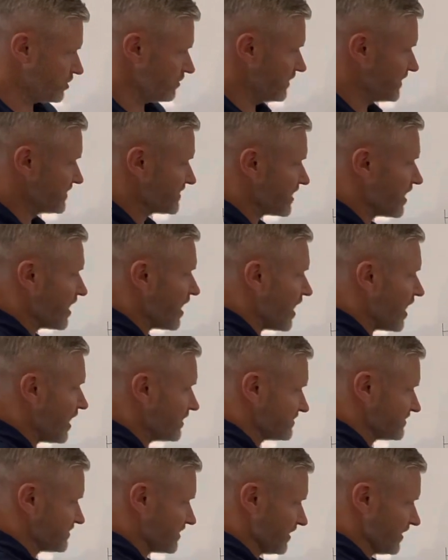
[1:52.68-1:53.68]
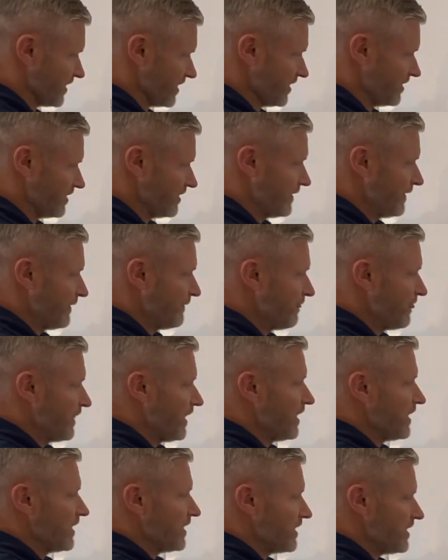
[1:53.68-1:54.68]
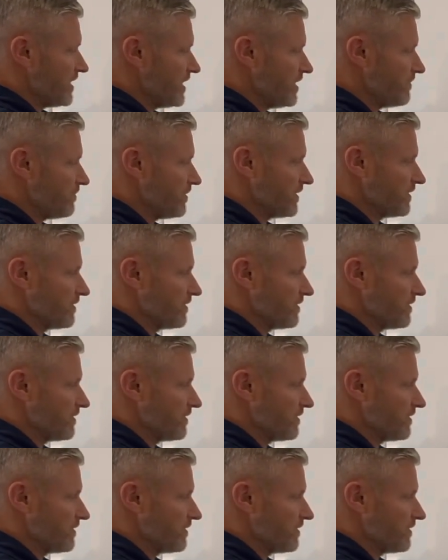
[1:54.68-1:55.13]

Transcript: that's constantly keeping